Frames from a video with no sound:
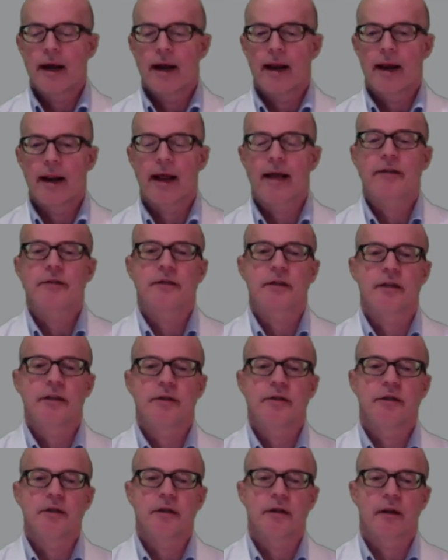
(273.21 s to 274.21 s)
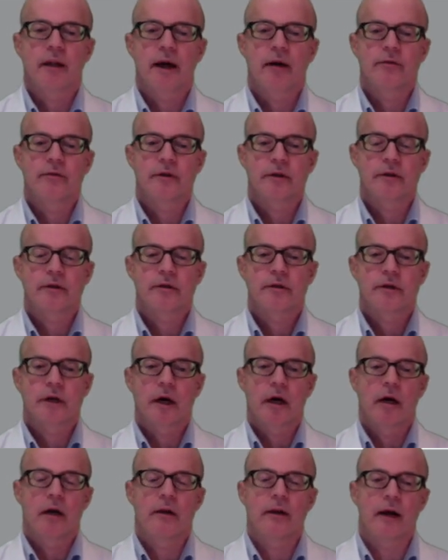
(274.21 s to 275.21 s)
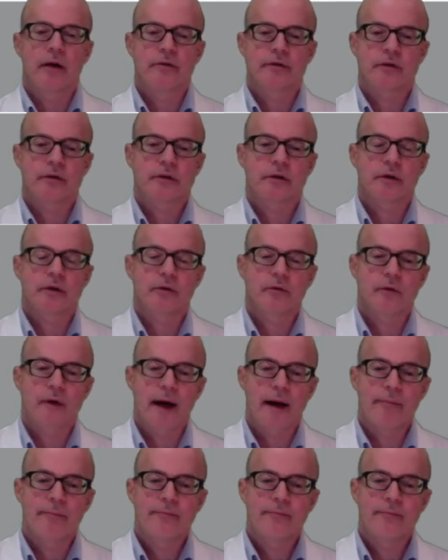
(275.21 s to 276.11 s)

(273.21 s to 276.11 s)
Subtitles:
and SEEG allows us to do that.